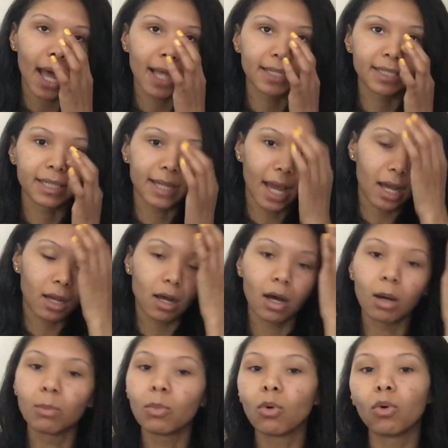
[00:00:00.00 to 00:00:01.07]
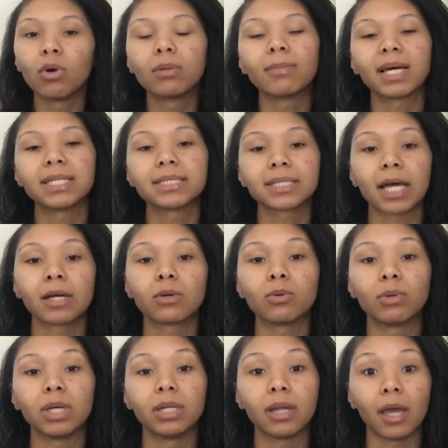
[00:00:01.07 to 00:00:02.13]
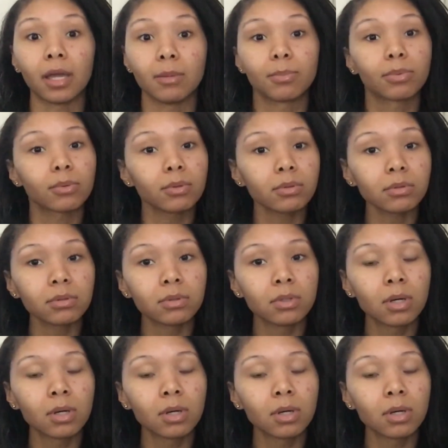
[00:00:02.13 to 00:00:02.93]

I did not come on my cycle in April,